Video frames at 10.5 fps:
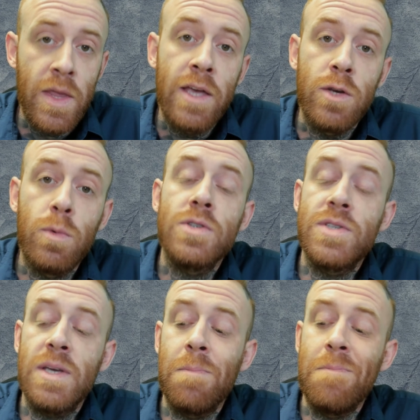you will
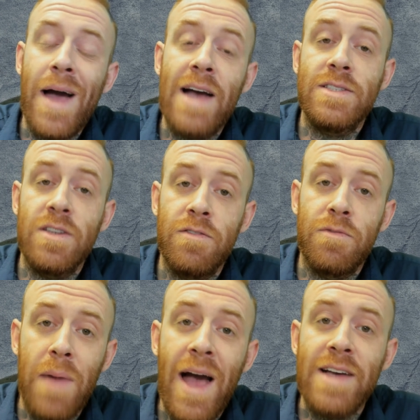see massive,
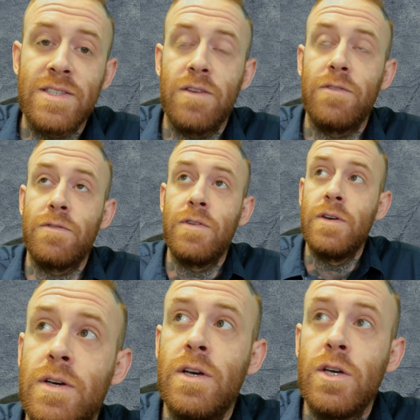massive
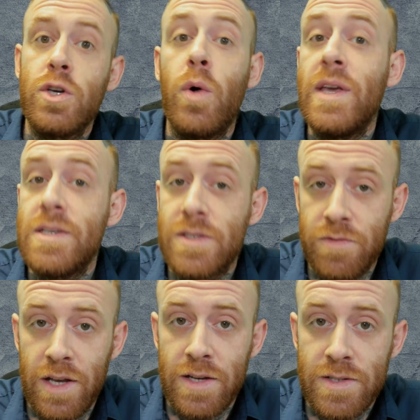
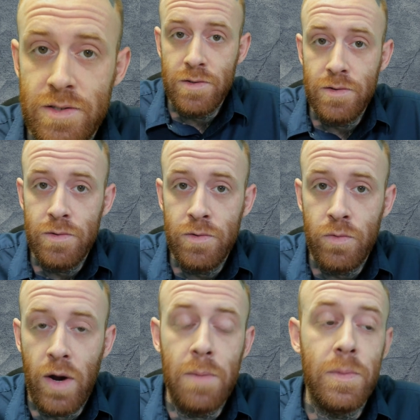cohesiveness, right?